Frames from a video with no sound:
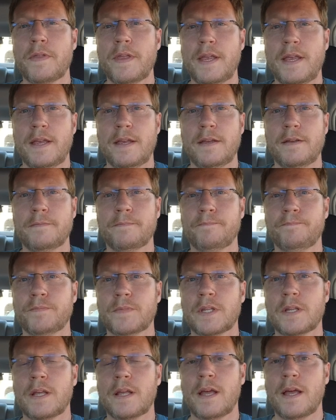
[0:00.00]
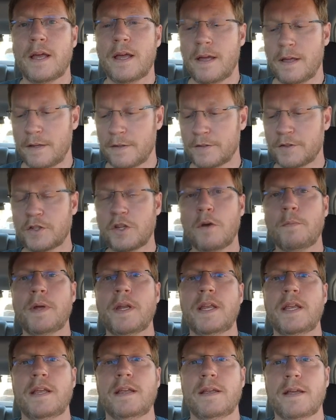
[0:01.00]
the so
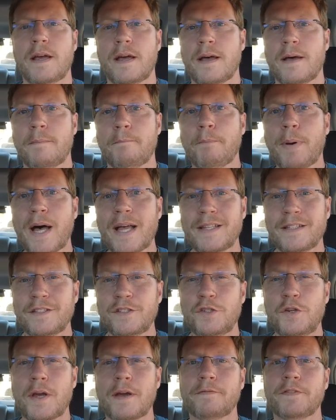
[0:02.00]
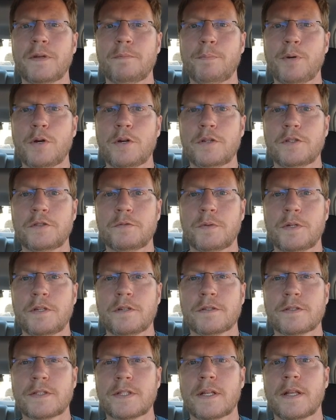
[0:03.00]
many uh, buttons you have to push when
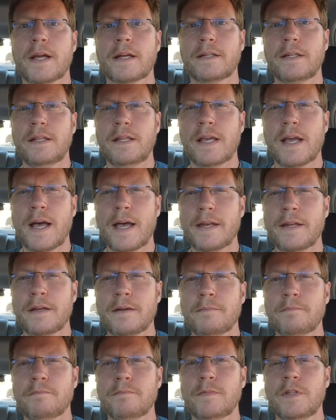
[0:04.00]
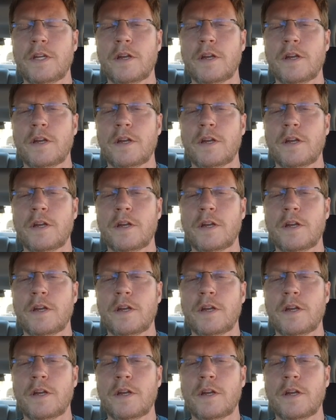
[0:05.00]
you're selecting the item.